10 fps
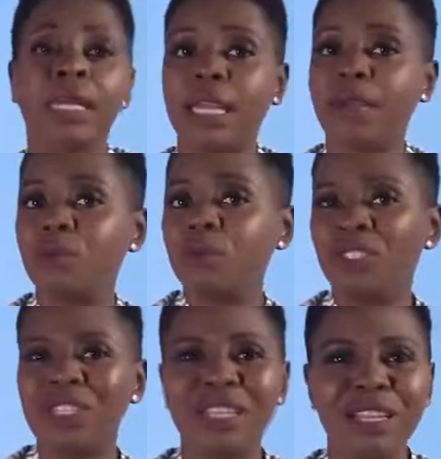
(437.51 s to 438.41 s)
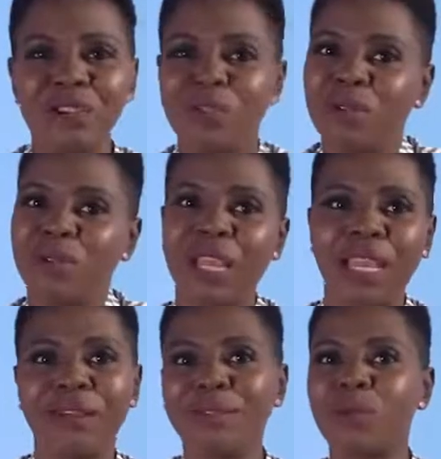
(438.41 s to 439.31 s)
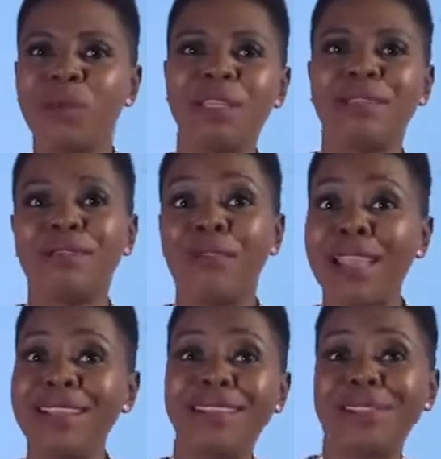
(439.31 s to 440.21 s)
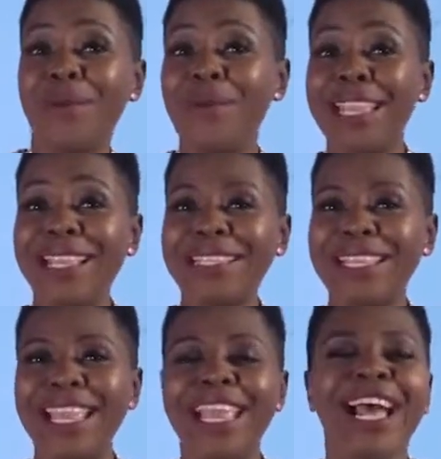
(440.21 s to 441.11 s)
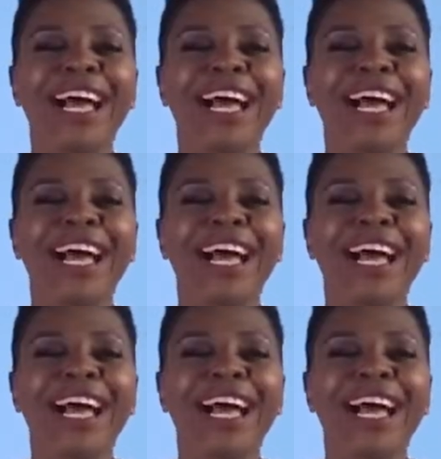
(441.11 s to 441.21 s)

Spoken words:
and we'll just let you know, like, so easy, right? So easy.